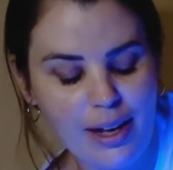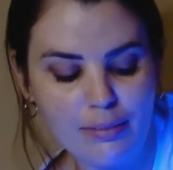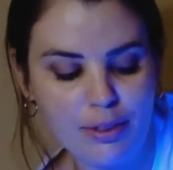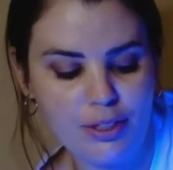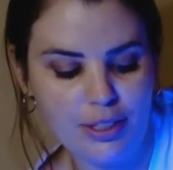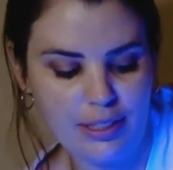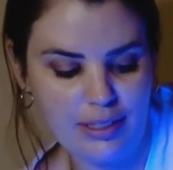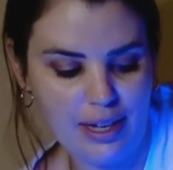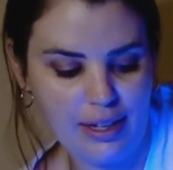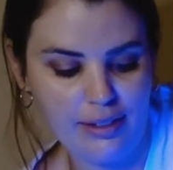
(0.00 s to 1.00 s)
So just a
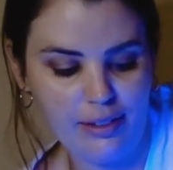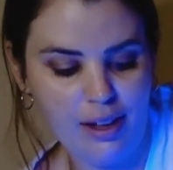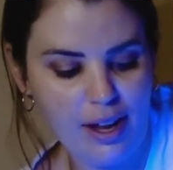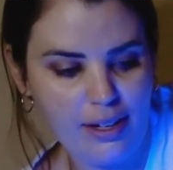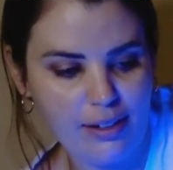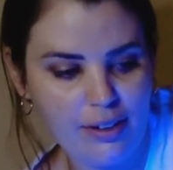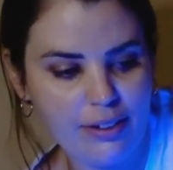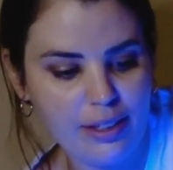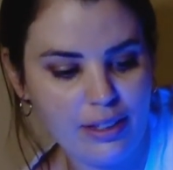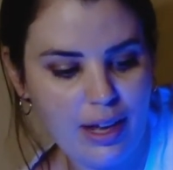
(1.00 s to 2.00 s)
second light
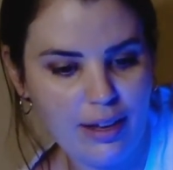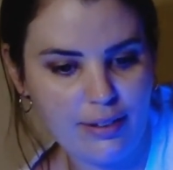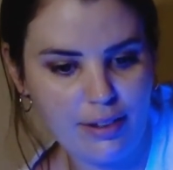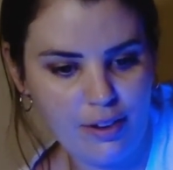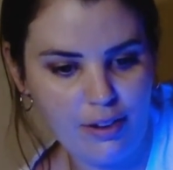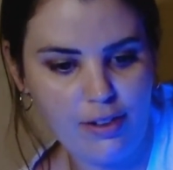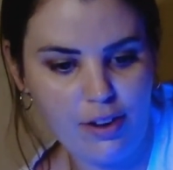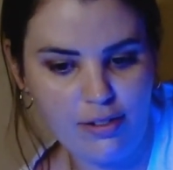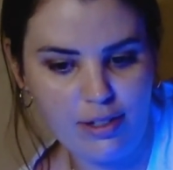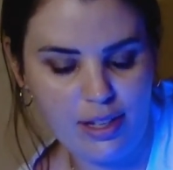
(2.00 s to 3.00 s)
on the last coat
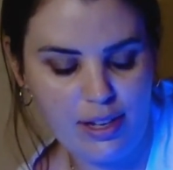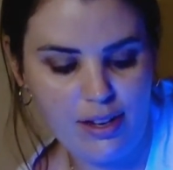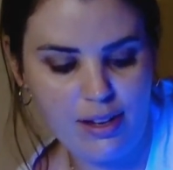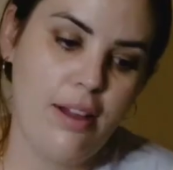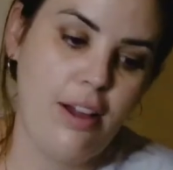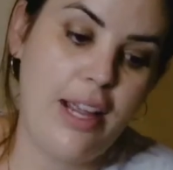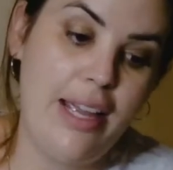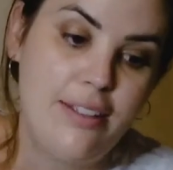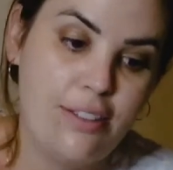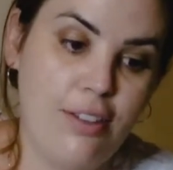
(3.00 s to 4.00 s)
only.
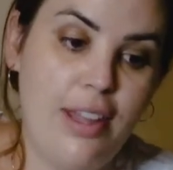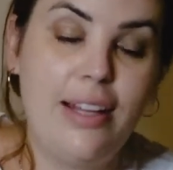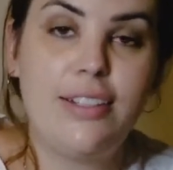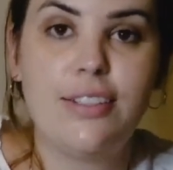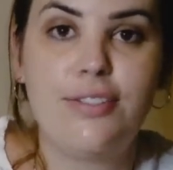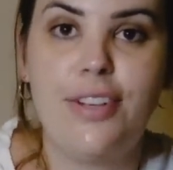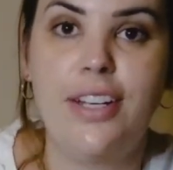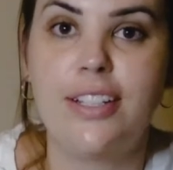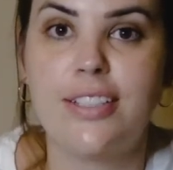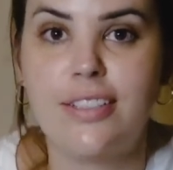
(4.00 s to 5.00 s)
Okay, so that just
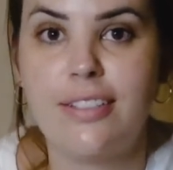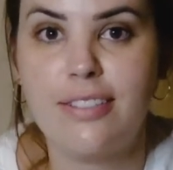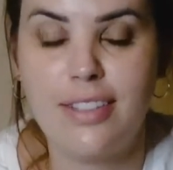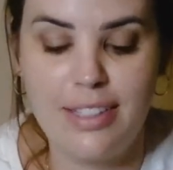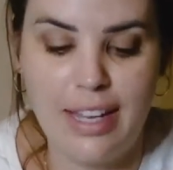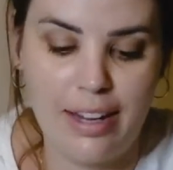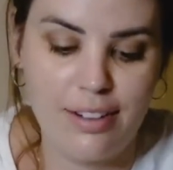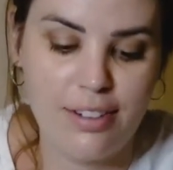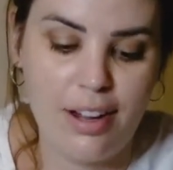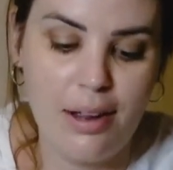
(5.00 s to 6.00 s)
finished the
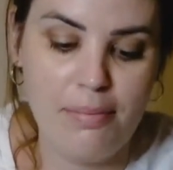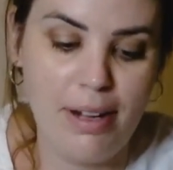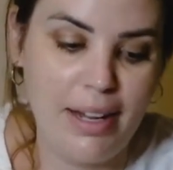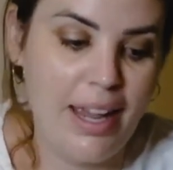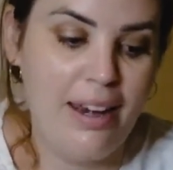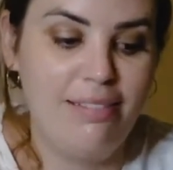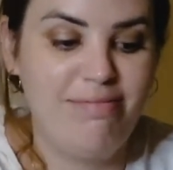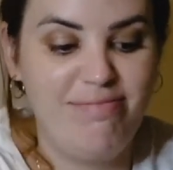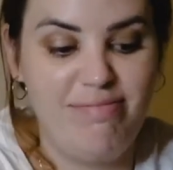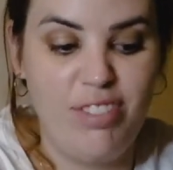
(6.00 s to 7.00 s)
second time. Again,
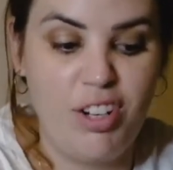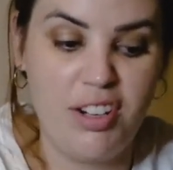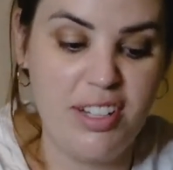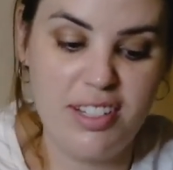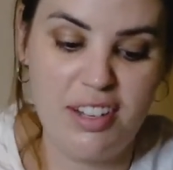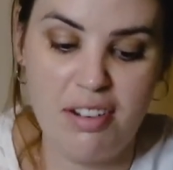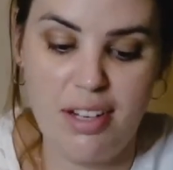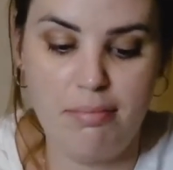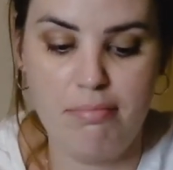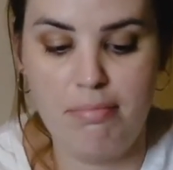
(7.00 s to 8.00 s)
not
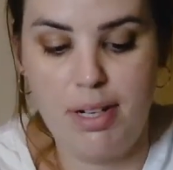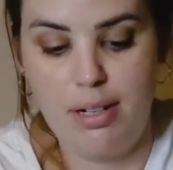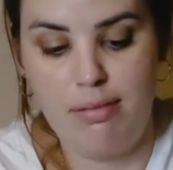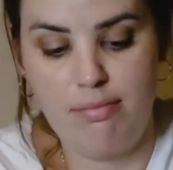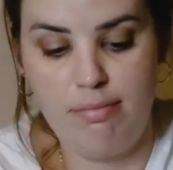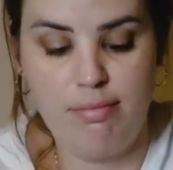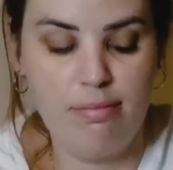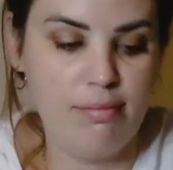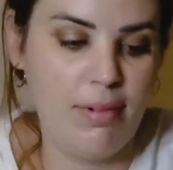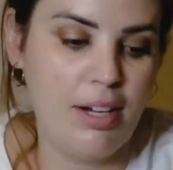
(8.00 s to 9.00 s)
necessary, but
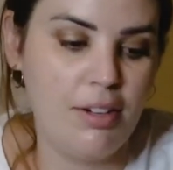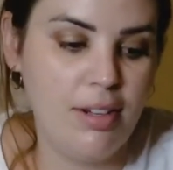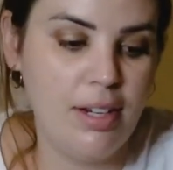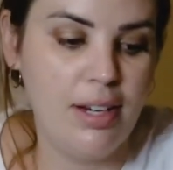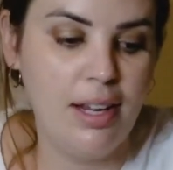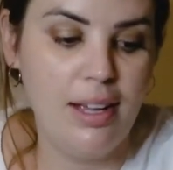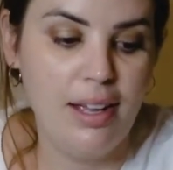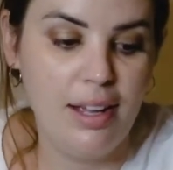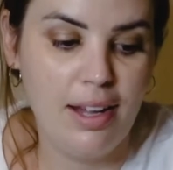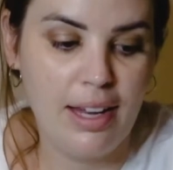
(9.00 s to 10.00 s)
I do it.
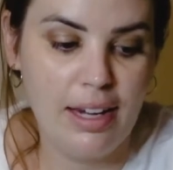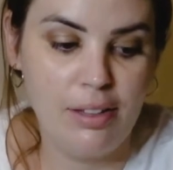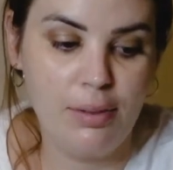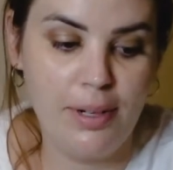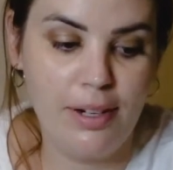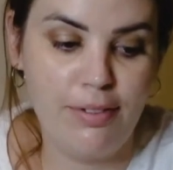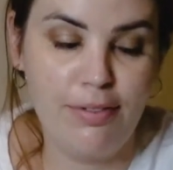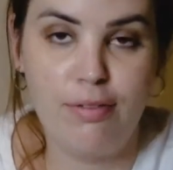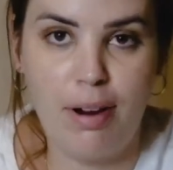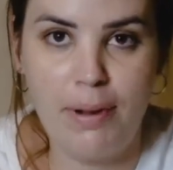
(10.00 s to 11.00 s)
Get a little bit of
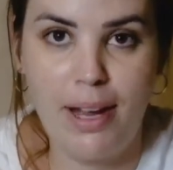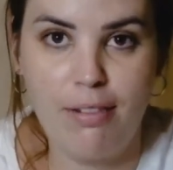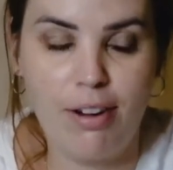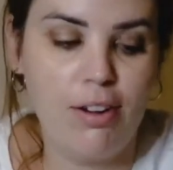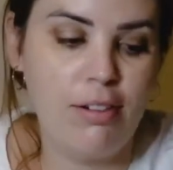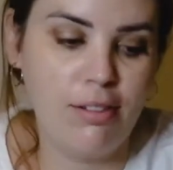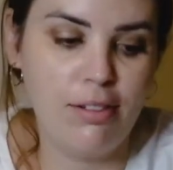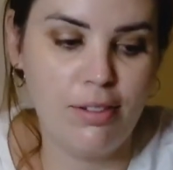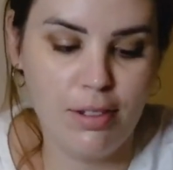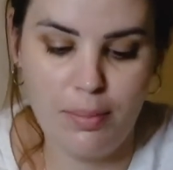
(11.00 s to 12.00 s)
rubbing alcohol
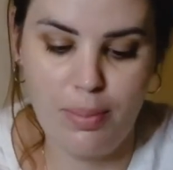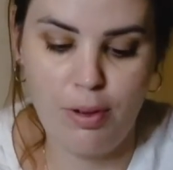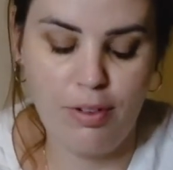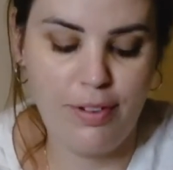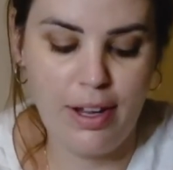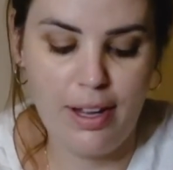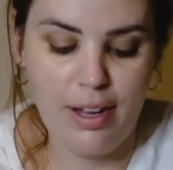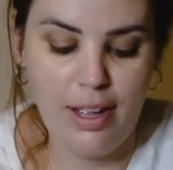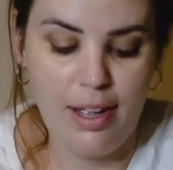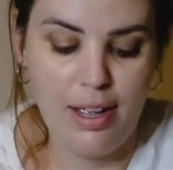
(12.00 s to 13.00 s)
or the Purify,
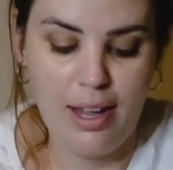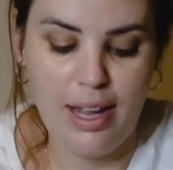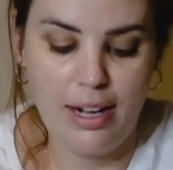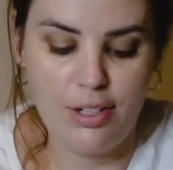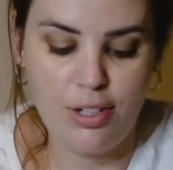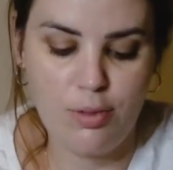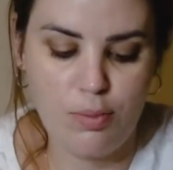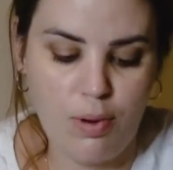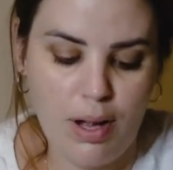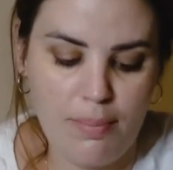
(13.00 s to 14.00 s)
and I just
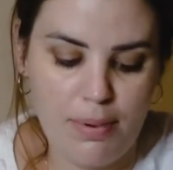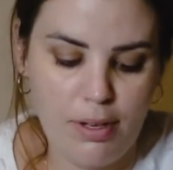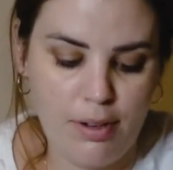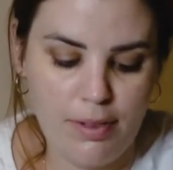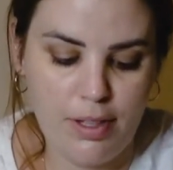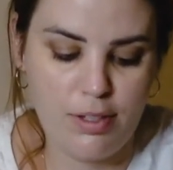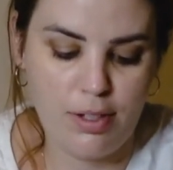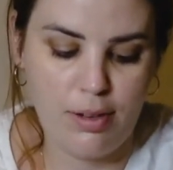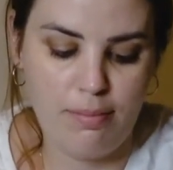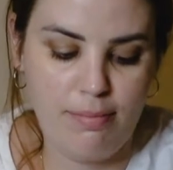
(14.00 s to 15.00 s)
wipe it over the
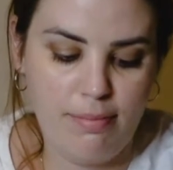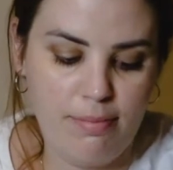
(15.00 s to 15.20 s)
top